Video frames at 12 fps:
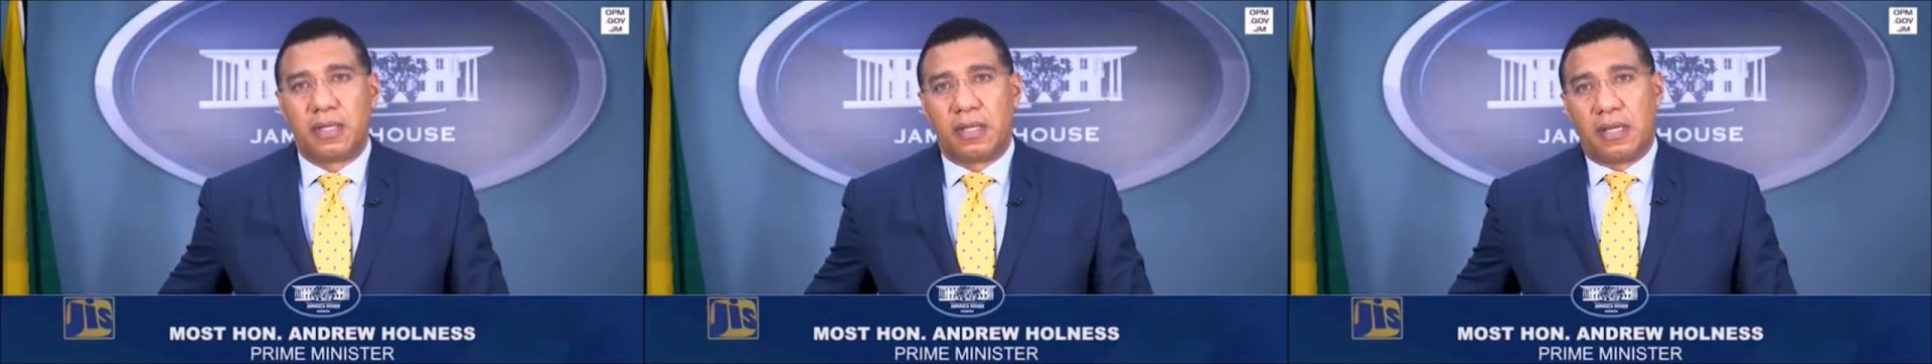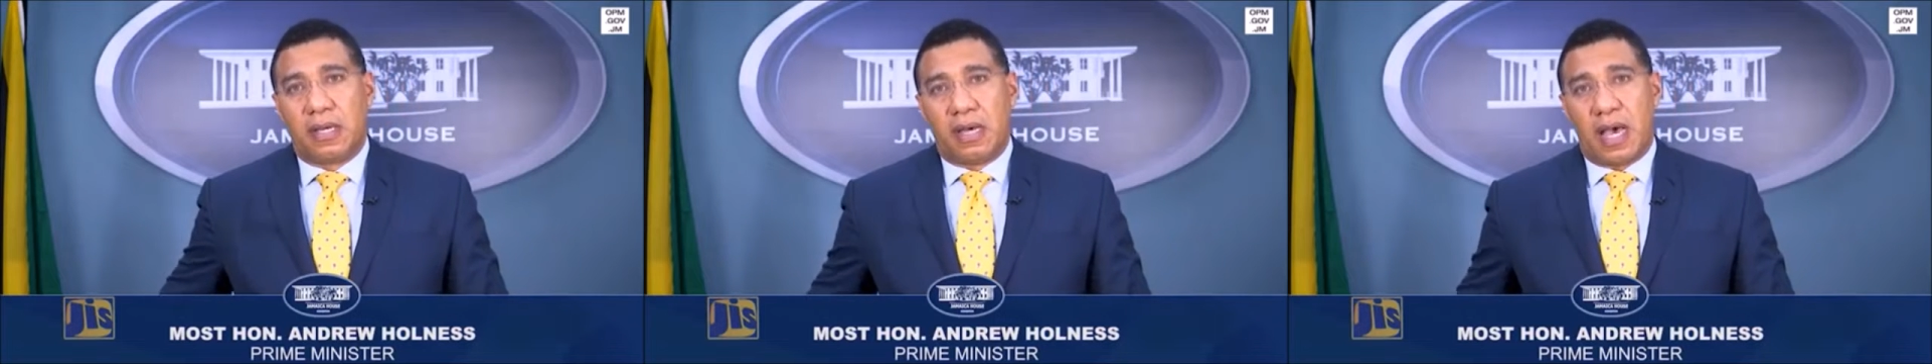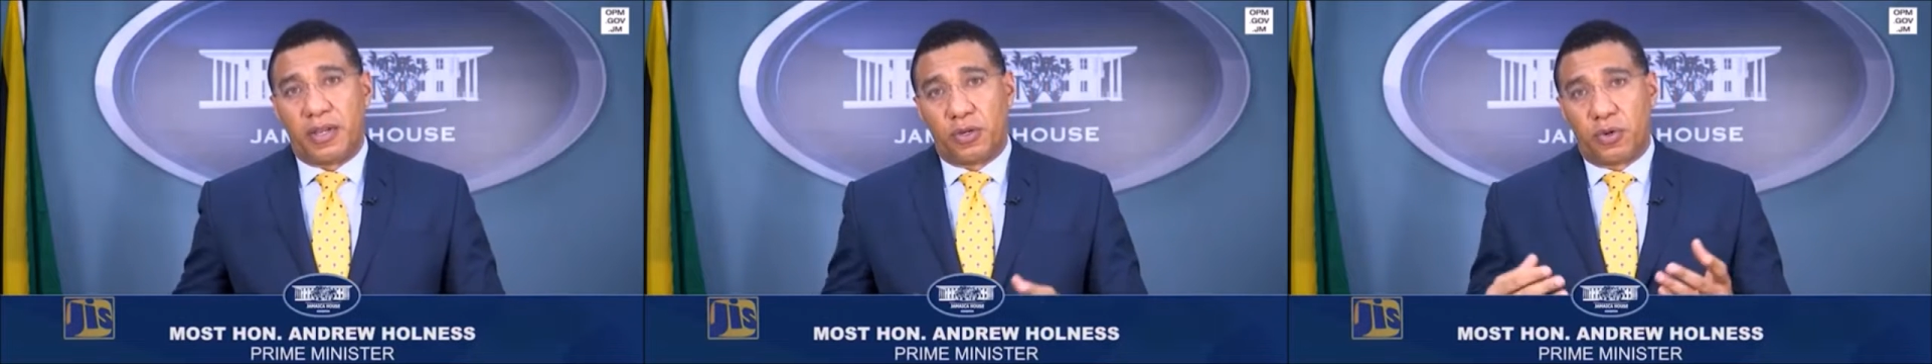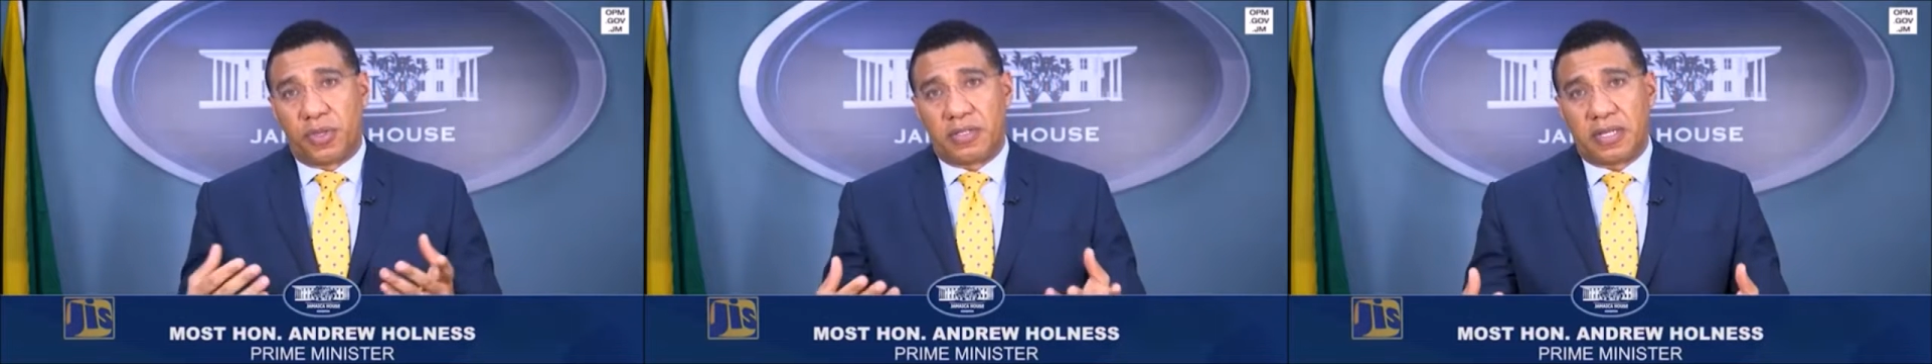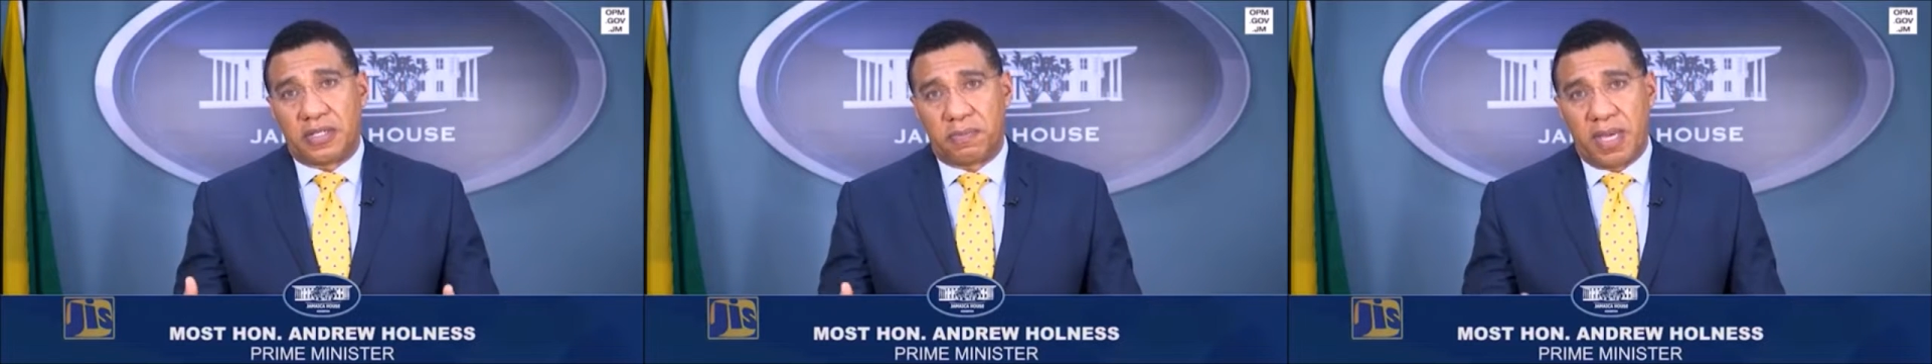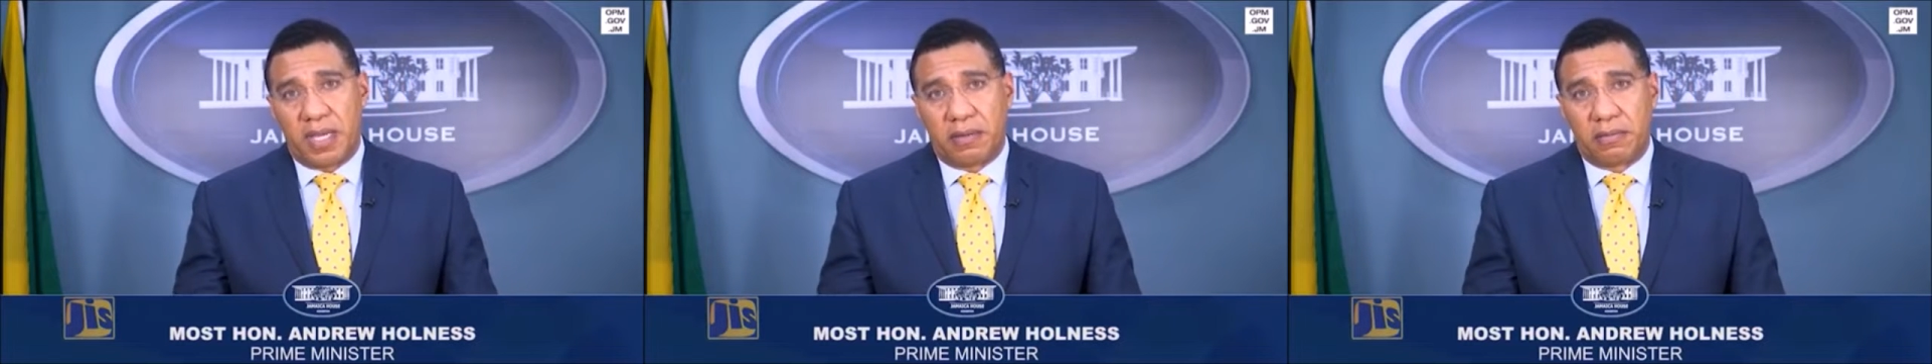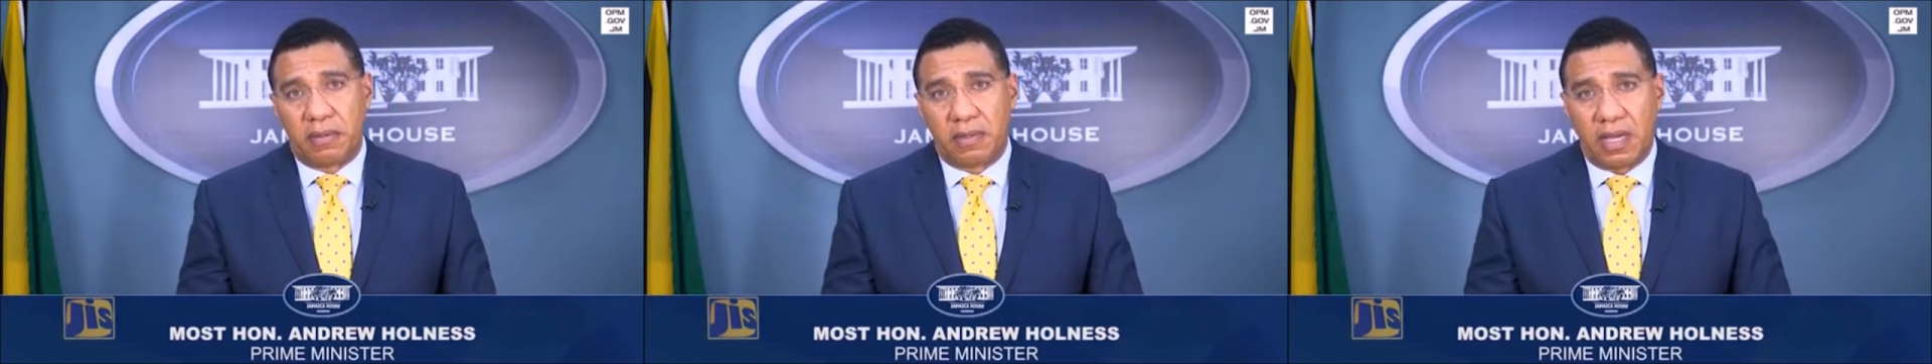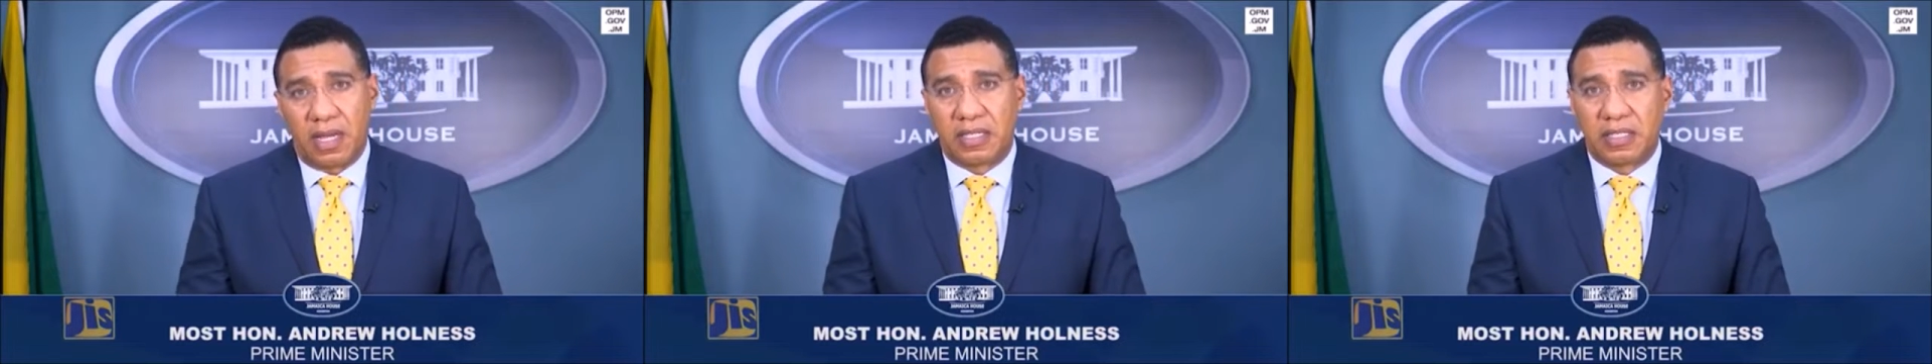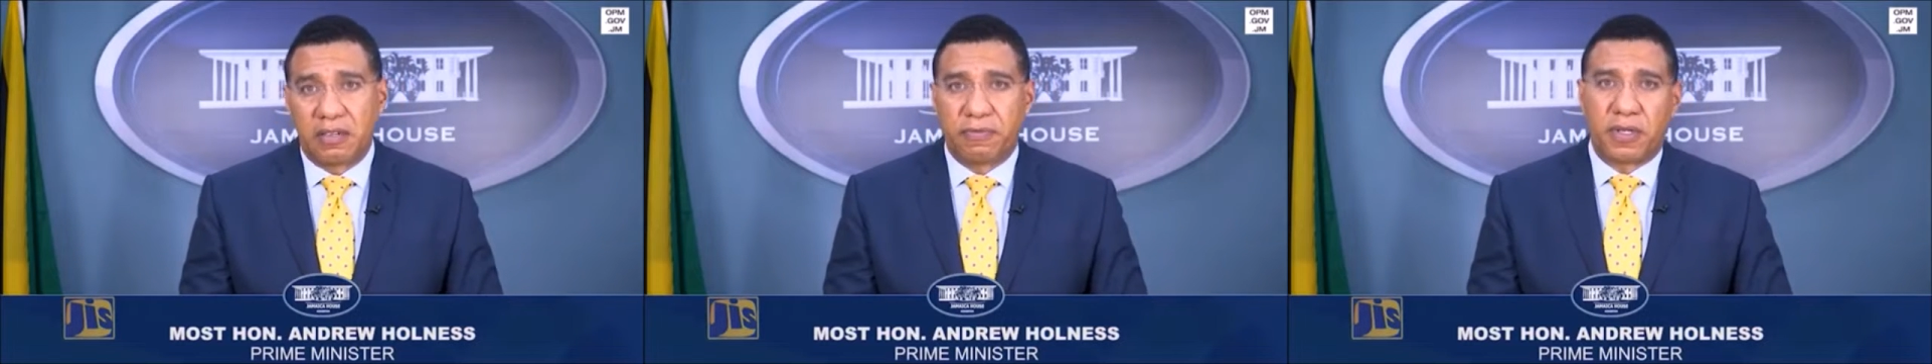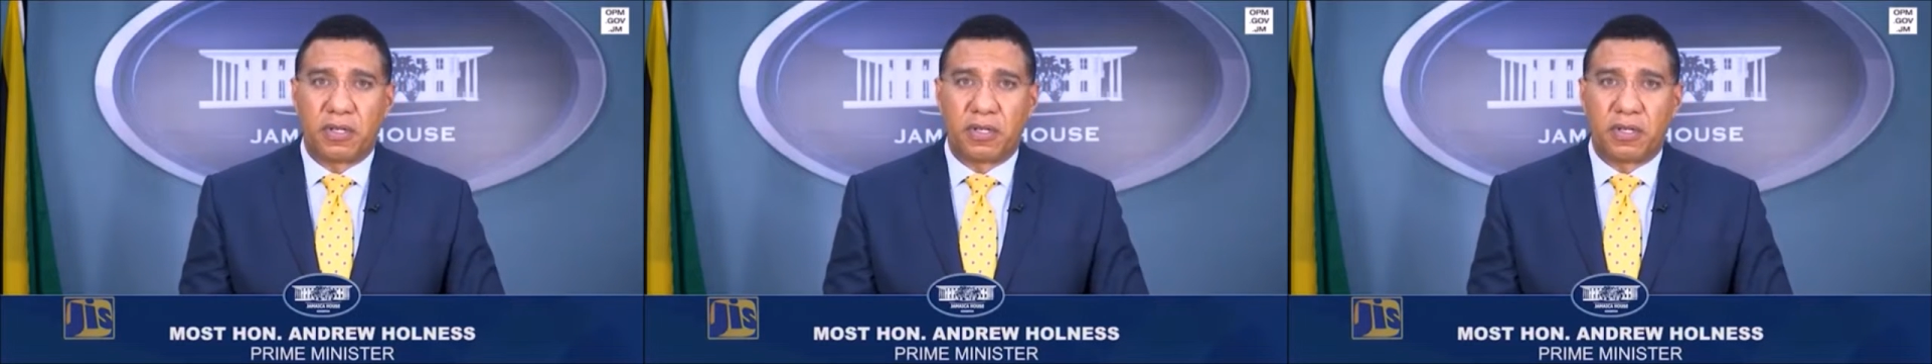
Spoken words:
and the fact that he